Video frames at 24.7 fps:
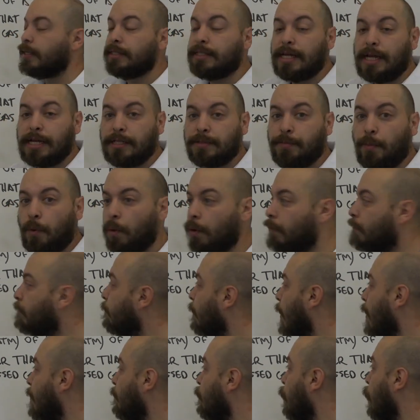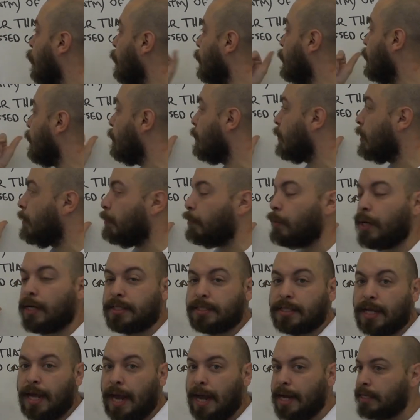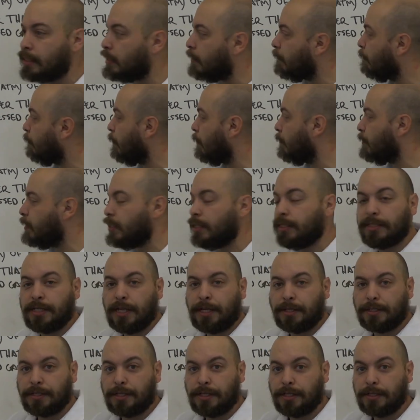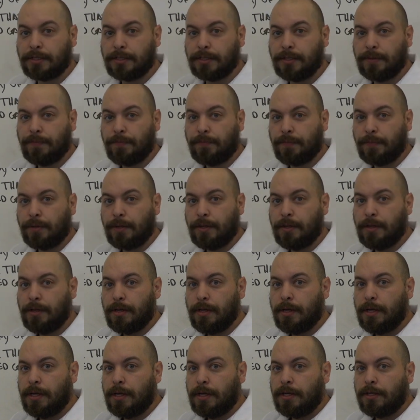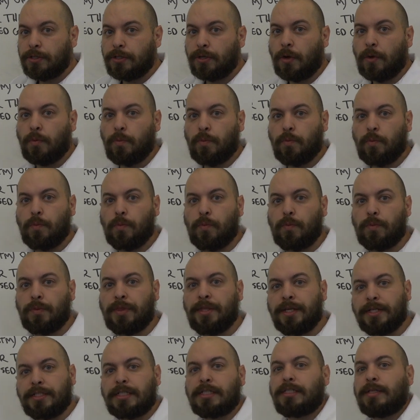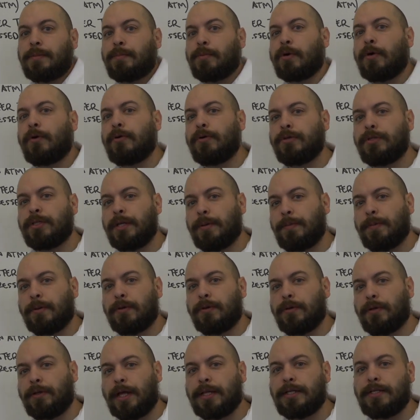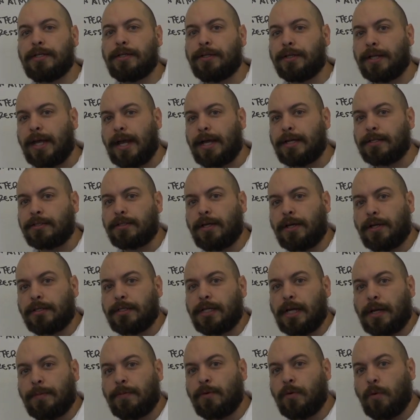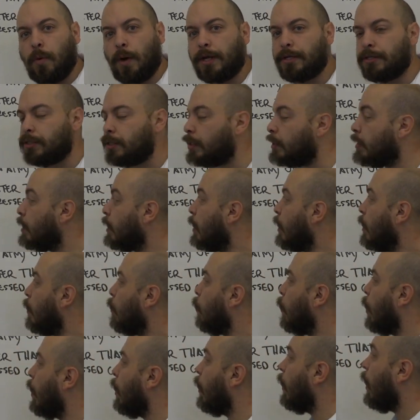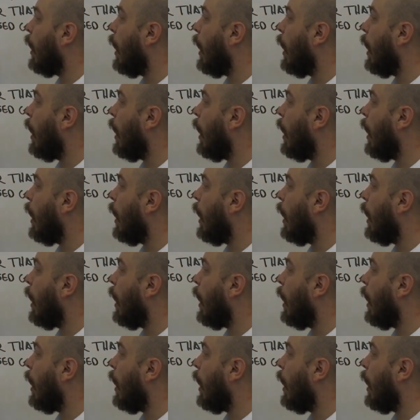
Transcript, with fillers: contains 0.5 moles of a compressed gas at 15 Celsius. So this is a prototypical ideal gas law type question where